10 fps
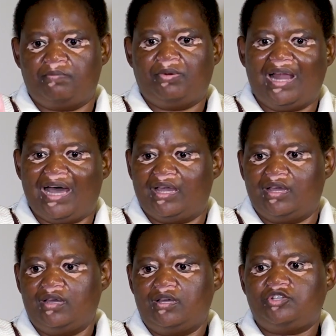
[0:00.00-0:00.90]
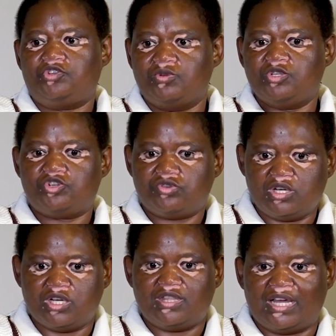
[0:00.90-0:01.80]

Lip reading: apply, to ensure